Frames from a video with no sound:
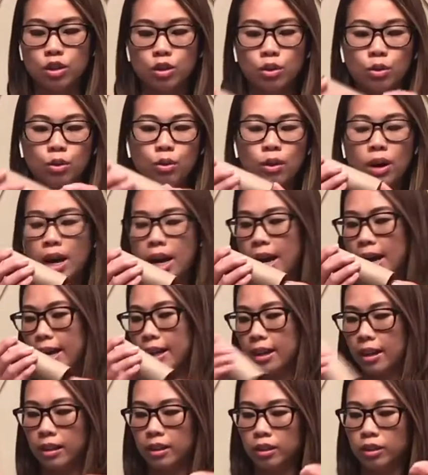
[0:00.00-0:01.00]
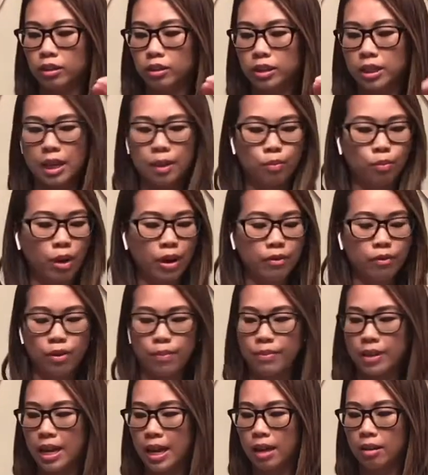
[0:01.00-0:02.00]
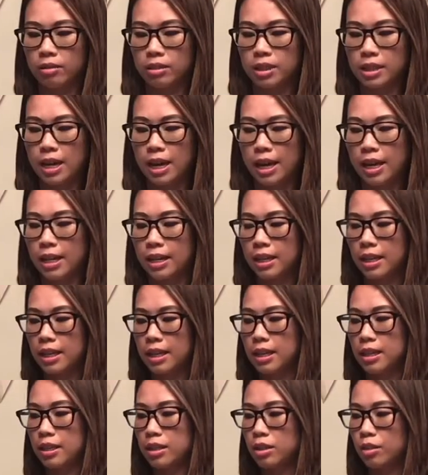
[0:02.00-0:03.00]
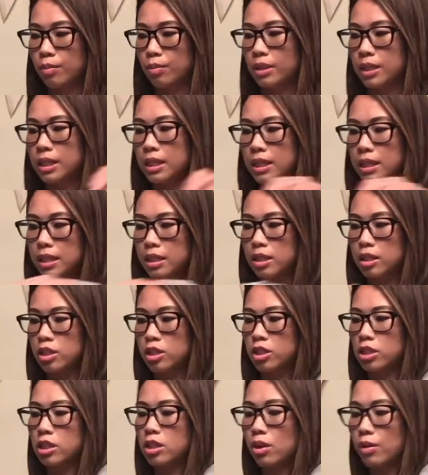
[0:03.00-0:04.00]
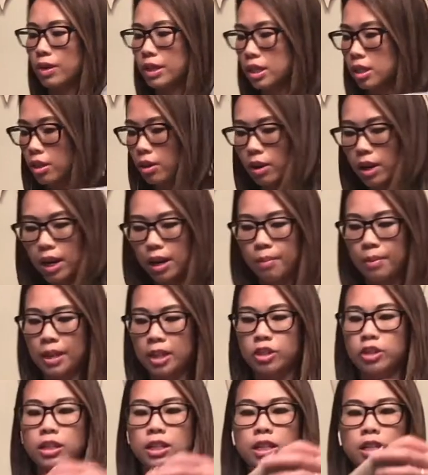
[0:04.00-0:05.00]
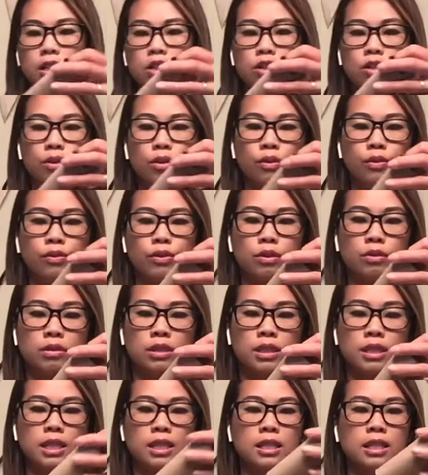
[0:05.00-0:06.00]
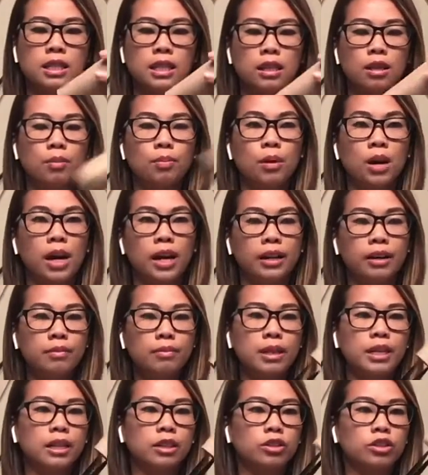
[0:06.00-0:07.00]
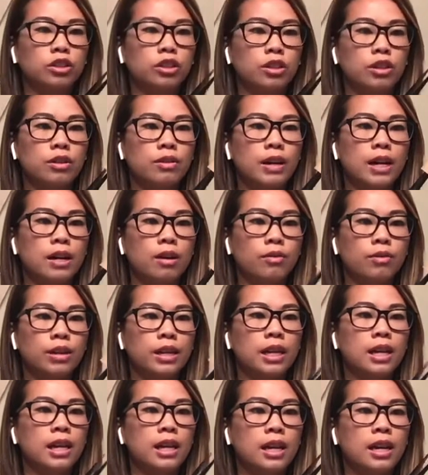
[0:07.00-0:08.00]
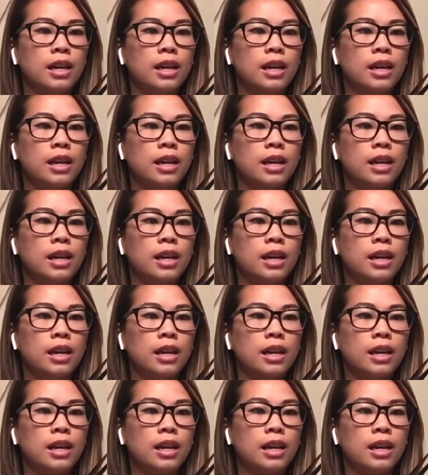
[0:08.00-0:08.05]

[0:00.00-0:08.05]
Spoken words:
to add a little tape right from the outside. So Miss Lynn is just going to, I'm actually going to do a few slits at the bottom, and I'll show you how we